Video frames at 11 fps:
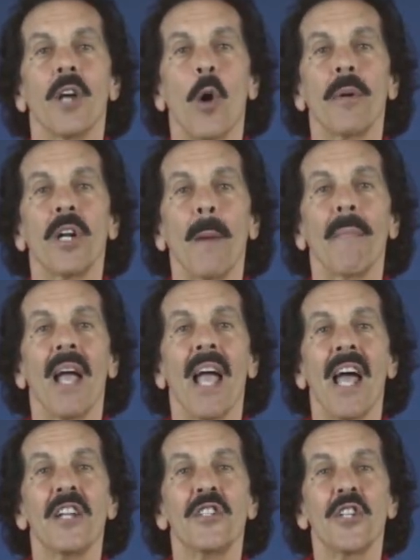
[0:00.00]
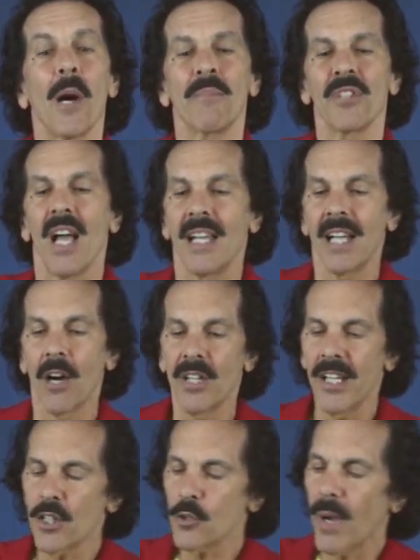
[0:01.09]
Open it up, and it jumps. Now,
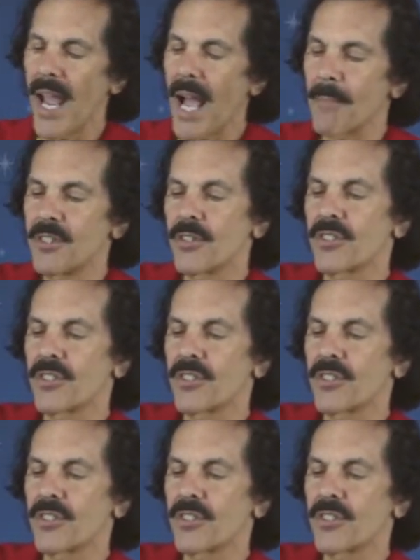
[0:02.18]
here's what happens.